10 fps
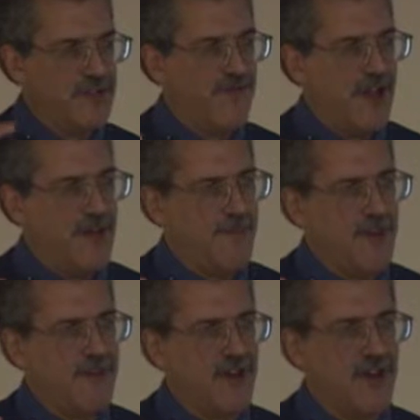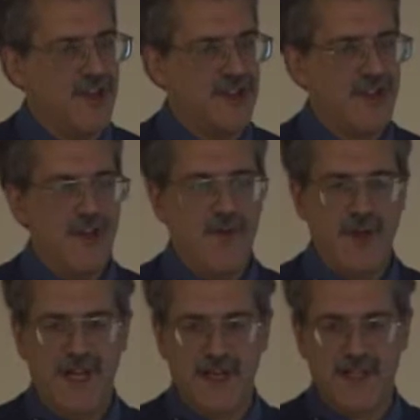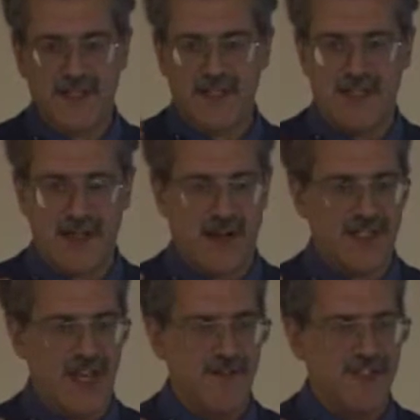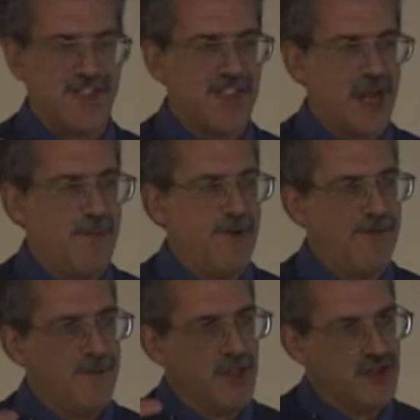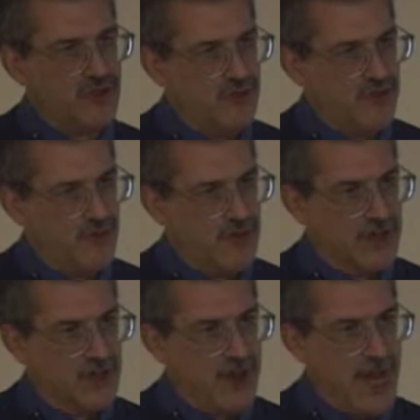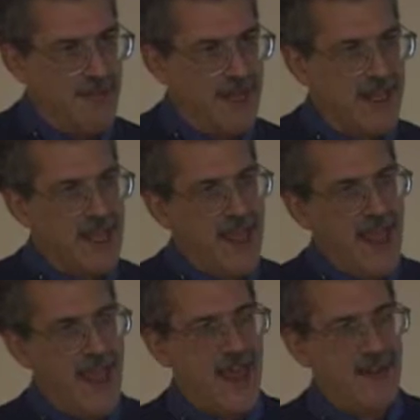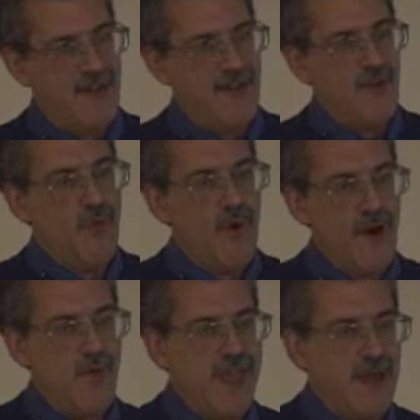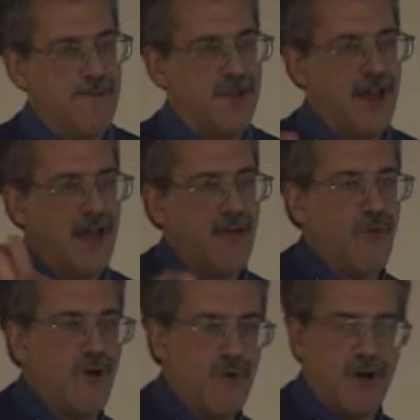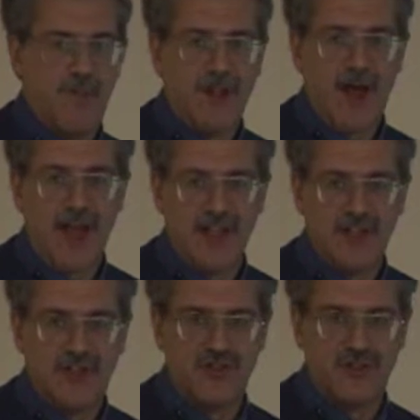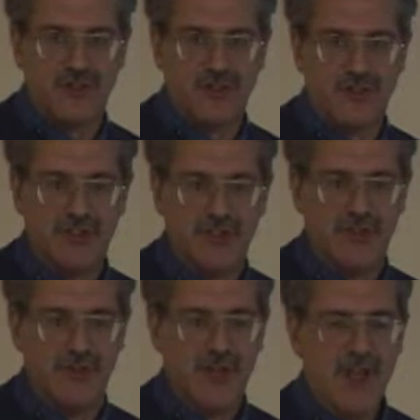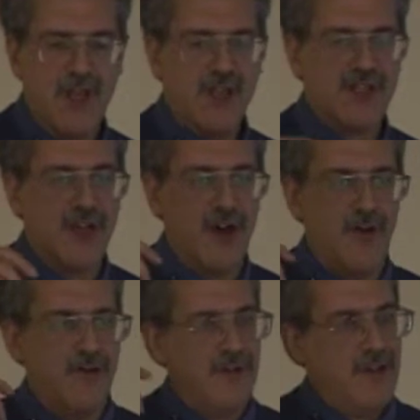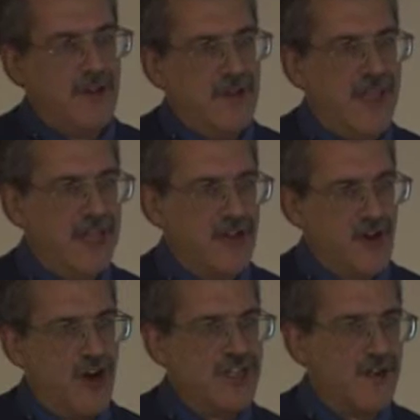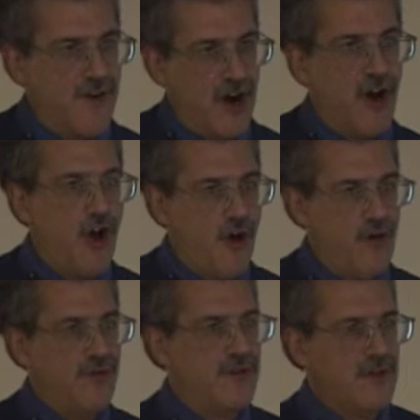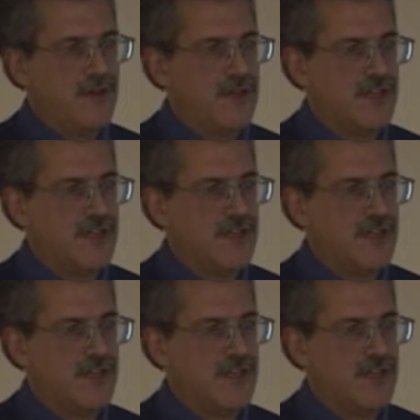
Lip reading: development, because we need to see ourselves as separate from the tool we're grabbing and what we're applying the tool to. So in the course of our own